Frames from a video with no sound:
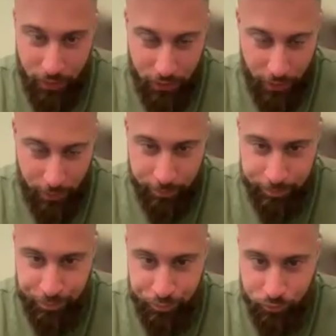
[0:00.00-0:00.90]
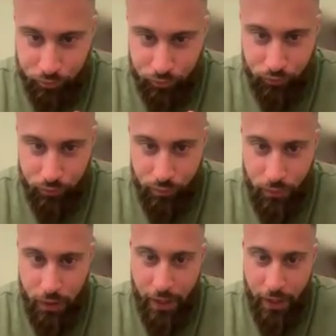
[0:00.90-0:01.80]
my time,
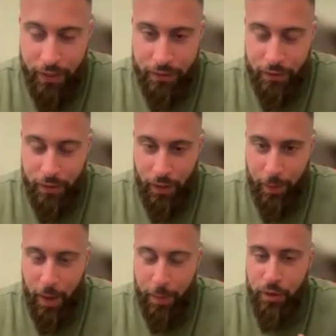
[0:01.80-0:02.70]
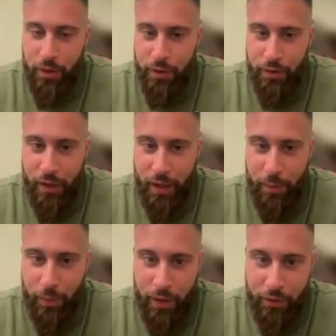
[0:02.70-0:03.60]
and I'm happy
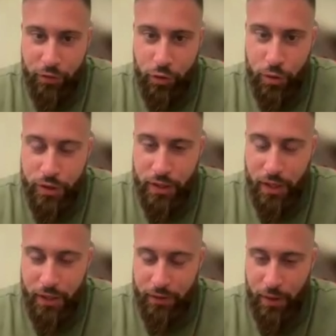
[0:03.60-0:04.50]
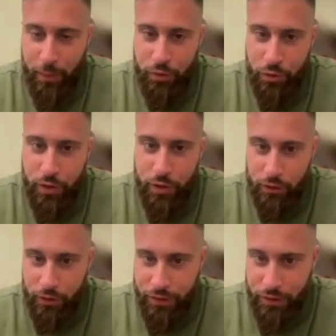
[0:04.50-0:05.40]
that my viewers got the opportunity
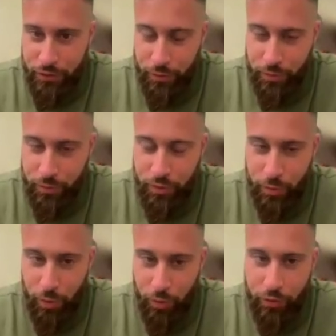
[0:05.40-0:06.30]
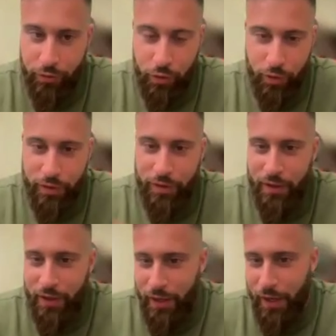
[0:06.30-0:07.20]
to listen to the both of you and
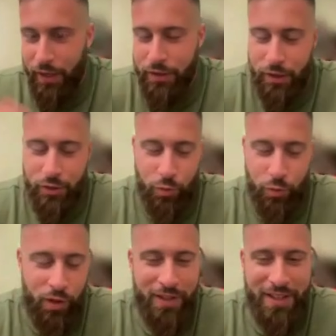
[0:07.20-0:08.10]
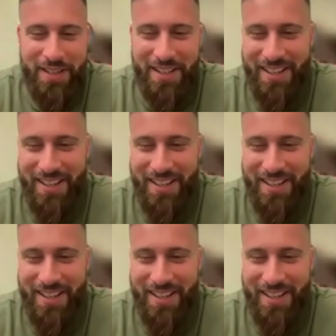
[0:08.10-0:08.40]
Anton as well.